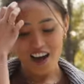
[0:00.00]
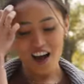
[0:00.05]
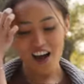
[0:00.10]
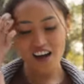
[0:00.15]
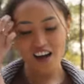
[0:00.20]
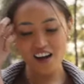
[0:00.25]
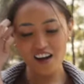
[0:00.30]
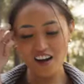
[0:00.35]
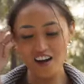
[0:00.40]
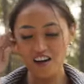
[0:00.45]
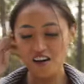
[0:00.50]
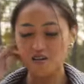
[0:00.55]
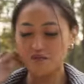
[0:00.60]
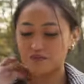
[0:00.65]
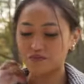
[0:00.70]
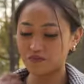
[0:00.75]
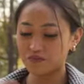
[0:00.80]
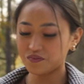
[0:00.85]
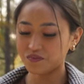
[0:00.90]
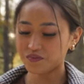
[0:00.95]

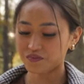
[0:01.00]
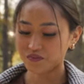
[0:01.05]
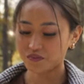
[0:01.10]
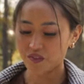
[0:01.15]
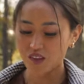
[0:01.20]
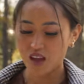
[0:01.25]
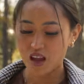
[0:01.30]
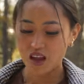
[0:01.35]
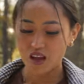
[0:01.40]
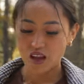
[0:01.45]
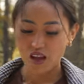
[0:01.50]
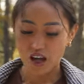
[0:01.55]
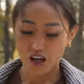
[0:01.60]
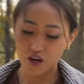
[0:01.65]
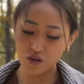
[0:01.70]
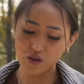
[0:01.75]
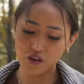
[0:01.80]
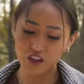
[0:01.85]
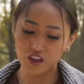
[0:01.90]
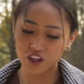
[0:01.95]
I
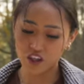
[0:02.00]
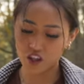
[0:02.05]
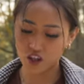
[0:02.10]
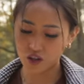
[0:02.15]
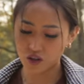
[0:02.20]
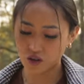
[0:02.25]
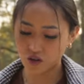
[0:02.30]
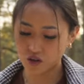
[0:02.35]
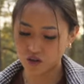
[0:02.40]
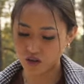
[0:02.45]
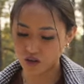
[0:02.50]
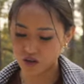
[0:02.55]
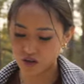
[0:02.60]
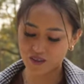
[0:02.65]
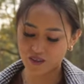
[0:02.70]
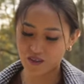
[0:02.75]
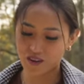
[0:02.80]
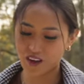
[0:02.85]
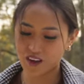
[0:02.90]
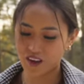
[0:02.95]
know where it goes.
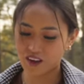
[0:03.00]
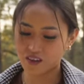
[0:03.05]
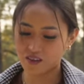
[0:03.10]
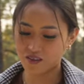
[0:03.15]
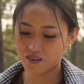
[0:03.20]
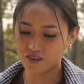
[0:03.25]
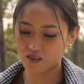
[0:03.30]
Wait.